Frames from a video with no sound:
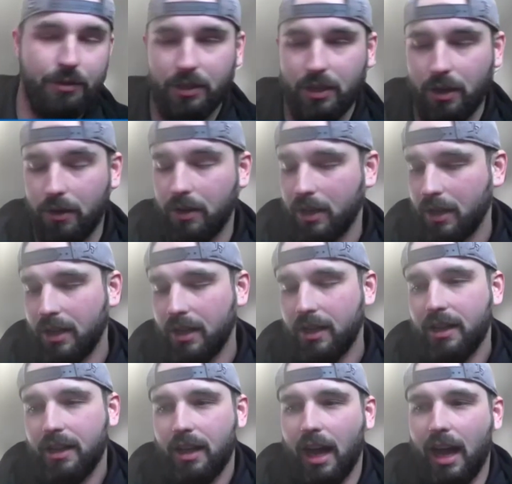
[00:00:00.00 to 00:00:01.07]
So
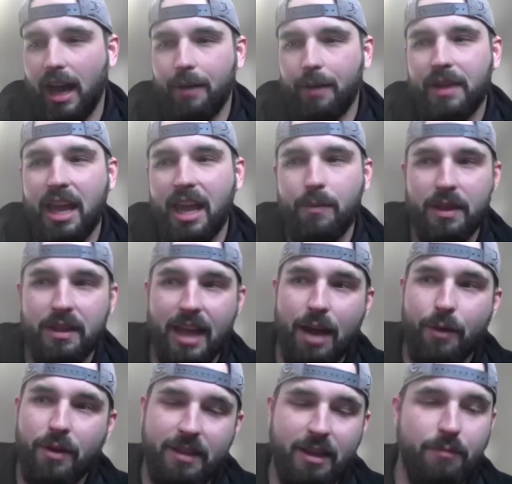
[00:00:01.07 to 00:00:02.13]
keeping that
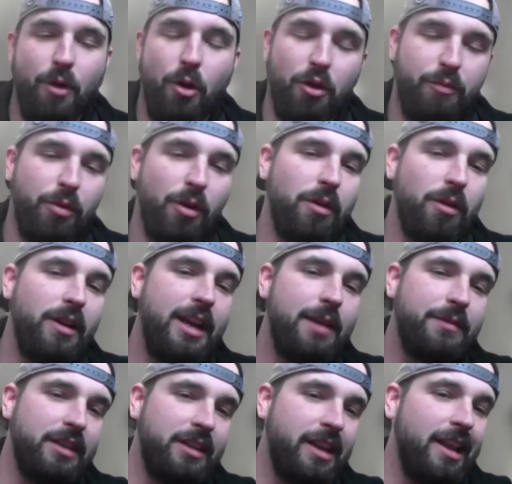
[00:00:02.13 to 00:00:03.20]
within both
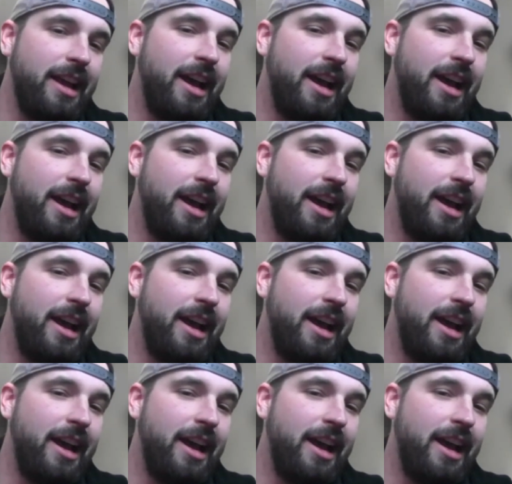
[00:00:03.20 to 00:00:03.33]
programs is going to